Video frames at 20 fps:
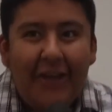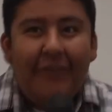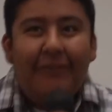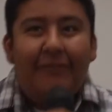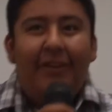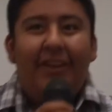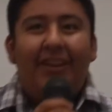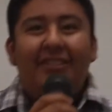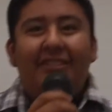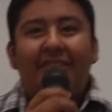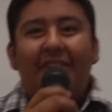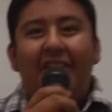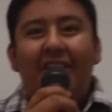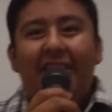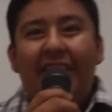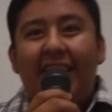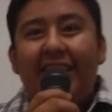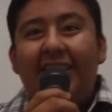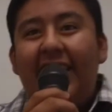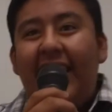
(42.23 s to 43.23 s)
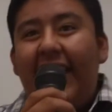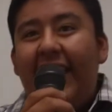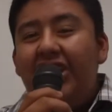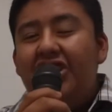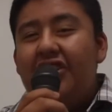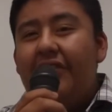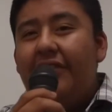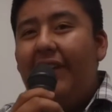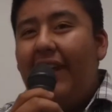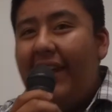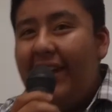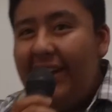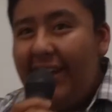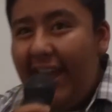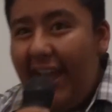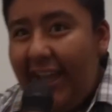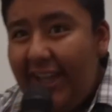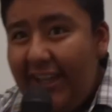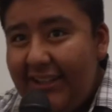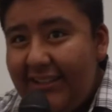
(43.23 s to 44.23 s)
Vin Scully, at the age of
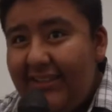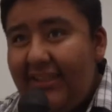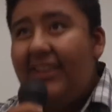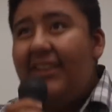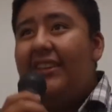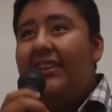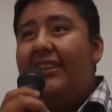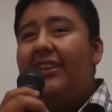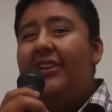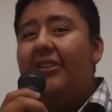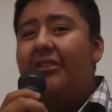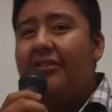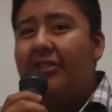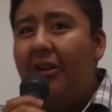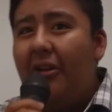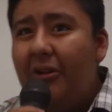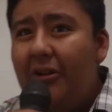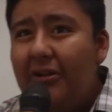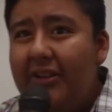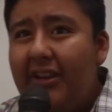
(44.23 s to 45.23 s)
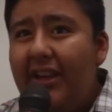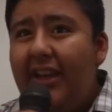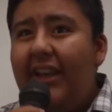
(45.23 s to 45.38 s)
88 years old,